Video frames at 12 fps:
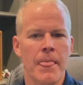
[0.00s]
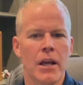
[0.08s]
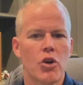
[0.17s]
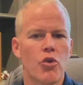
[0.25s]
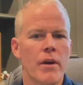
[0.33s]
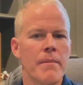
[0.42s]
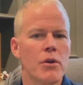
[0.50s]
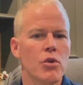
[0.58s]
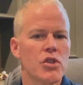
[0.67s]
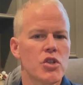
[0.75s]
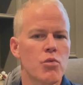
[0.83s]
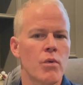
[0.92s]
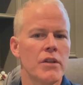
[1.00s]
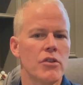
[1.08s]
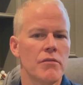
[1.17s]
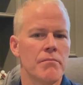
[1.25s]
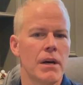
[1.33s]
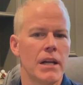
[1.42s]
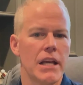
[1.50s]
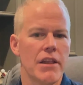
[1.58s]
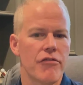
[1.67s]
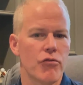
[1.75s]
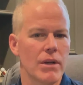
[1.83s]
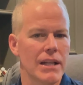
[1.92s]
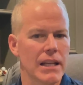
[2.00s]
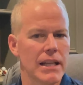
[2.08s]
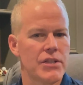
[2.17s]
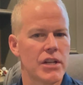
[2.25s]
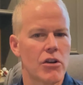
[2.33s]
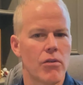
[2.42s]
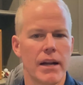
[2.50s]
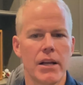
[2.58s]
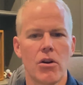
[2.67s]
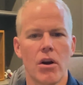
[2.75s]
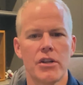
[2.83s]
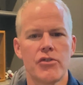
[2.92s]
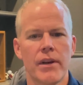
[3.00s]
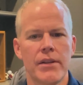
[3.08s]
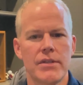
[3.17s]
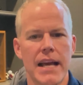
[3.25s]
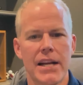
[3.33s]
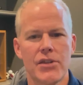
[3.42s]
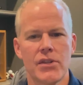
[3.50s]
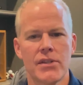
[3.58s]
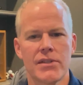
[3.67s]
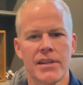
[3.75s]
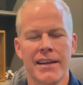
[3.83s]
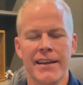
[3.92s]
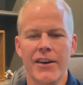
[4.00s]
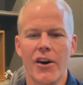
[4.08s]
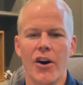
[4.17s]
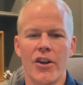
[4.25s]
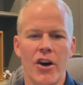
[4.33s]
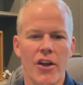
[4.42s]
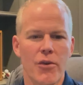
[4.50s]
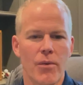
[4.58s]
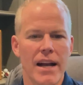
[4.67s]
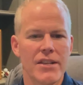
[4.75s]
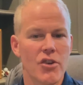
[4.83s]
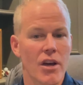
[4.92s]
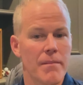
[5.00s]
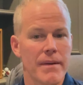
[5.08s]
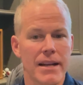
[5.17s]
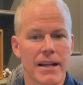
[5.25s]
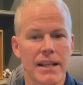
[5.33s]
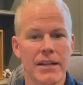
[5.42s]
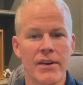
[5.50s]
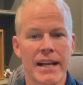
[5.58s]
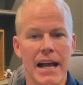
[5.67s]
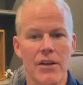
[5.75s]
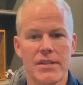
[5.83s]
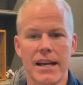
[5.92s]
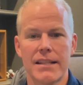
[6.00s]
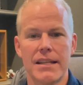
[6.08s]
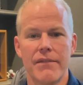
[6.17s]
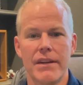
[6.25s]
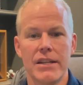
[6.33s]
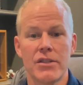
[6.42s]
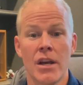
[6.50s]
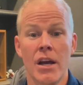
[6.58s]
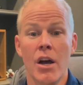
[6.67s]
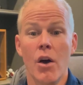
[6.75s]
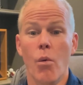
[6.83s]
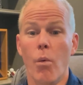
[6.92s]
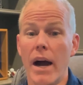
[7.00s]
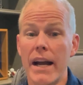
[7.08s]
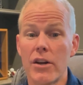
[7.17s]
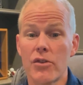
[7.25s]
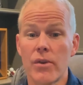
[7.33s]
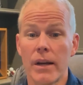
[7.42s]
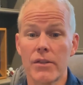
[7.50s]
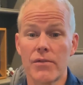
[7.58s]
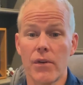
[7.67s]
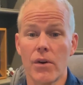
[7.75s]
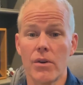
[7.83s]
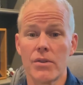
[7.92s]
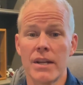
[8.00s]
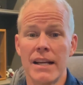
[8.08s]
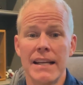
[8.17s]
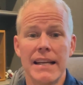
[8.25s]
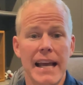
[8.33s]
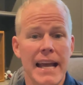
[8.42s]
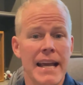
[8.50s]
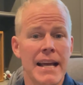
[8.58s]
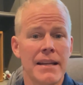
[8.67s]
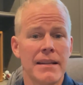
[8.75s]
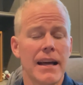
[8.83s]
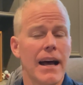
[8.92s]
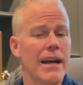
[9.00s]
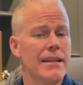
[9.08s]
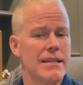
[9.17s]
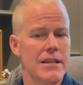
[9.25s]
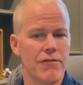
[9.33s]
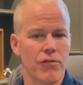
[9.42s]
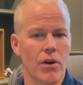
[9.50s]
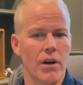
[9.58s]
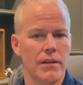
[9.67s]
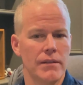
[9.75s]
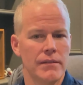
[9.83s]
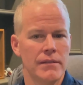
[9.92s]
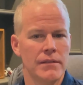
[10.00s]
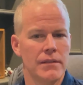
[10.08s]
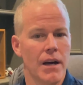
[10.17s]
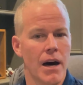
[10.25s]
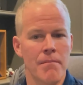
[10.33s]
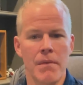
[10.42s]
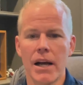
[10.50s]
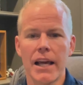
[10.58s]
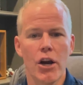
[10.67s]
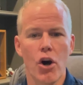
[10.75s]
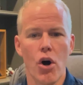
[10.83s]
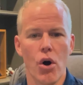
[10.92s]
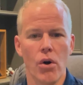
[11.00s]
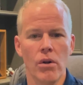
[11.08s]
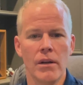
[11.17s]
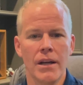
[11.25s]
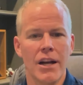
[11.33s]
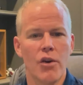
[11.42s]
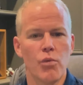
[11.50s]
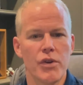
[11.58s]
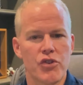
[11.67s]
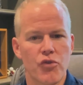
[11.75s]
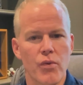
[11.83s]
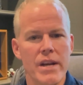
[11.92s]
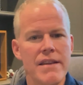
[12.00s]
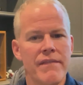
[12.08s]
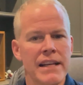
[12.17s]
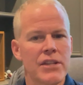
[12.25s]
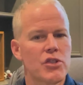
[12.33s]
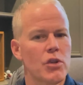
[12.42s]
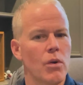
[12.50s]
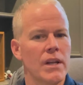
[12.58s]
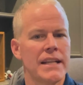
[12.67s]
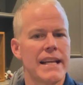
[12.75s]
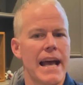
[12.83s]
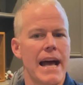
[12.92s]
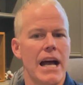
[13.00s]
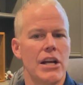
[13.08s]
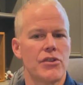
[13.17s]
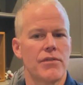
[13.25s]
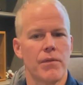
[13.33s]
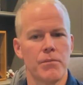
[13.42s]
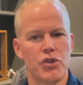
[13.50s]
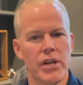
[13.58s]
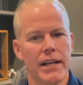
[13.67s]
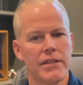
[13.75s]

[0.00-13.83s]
Criminals swindled money through illicit credit card transactions, unauthorized automated clearinghouse activities, wire transfers, and I T fraud. Among it all, retrieving stolen cash from check